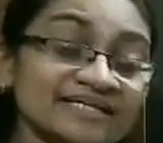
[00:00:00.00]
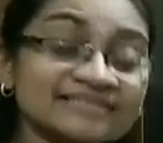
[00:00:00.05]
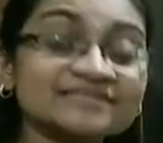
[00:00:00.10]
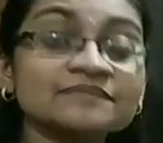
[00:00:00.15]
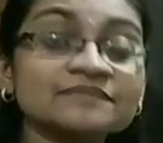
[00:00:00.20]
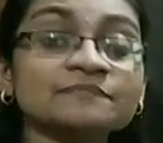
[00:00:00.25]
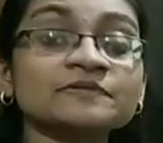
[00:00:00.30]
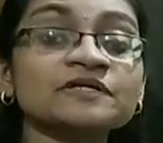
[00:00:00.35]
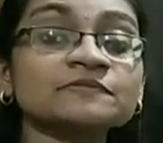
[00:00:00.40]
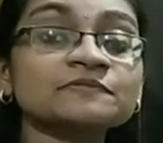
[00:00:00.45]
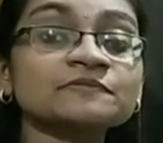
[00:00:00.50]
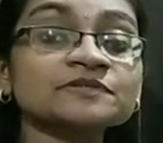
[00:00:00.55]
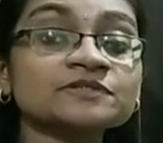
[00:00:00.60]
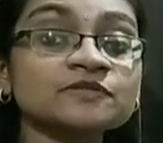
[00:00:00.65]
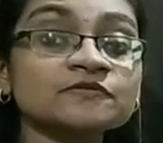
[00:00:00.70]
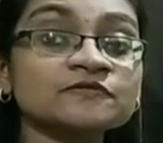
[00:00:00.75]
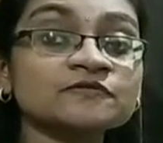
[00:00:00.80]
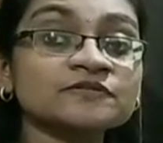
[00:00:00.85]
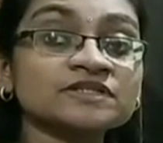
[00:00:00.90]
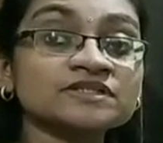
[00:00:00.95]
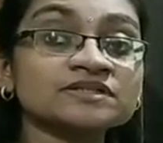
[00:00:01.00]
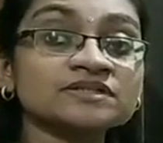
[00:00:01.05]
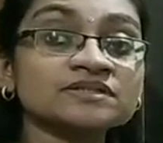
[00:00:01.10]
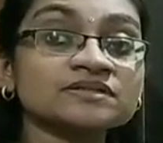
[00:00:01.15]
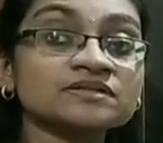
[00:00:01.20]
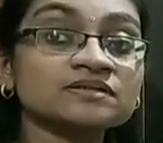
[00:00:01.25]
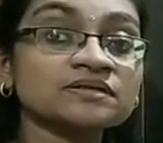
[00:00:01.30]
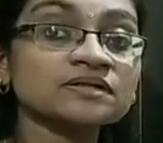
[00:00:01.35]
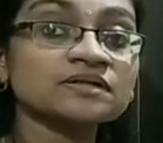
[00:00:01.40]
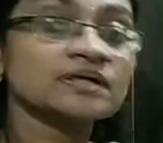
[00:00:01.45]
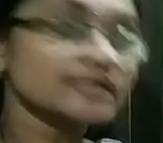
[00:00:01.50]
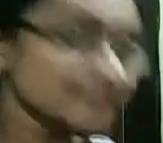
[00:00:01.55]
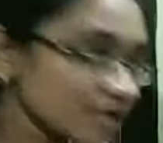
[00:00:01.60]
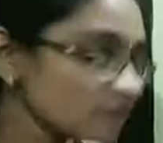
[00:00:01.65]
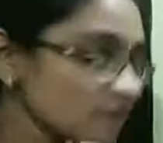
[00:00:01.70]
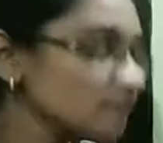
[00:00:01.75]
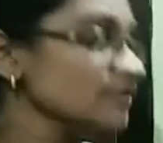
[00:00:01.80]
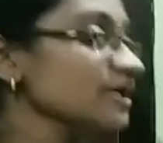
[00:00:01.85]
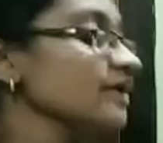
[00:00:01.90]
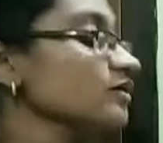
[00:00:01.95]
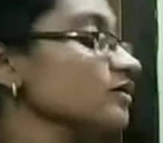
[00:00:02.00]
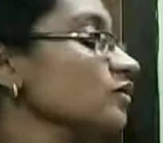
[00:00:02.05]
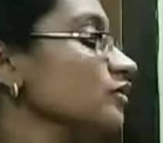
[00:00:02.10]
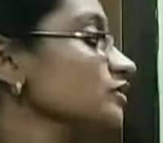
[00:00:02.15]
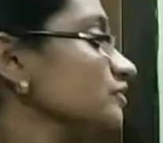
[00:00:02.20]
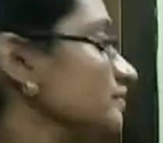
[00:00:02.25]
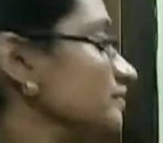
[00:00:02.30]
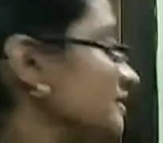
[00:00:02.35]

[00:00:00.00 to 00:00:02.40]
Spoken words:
is the purpose of this? Now we are going to